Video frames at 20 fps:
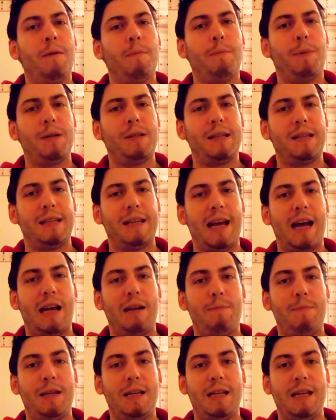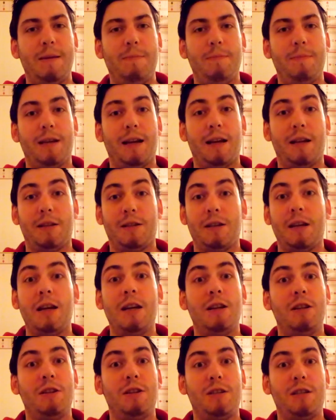but it can be deemed as
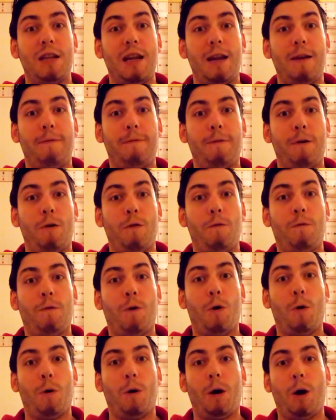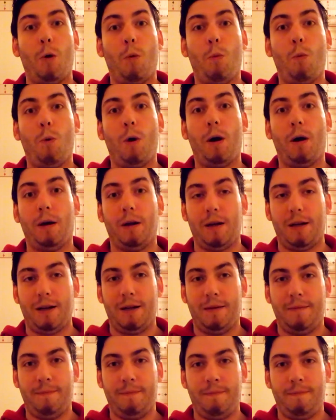safe for work.
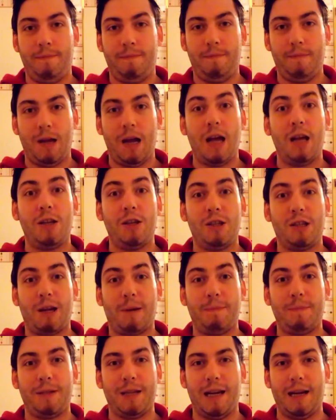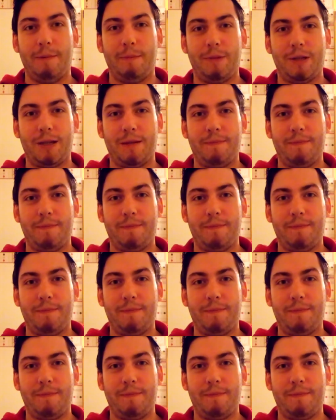Sometimes.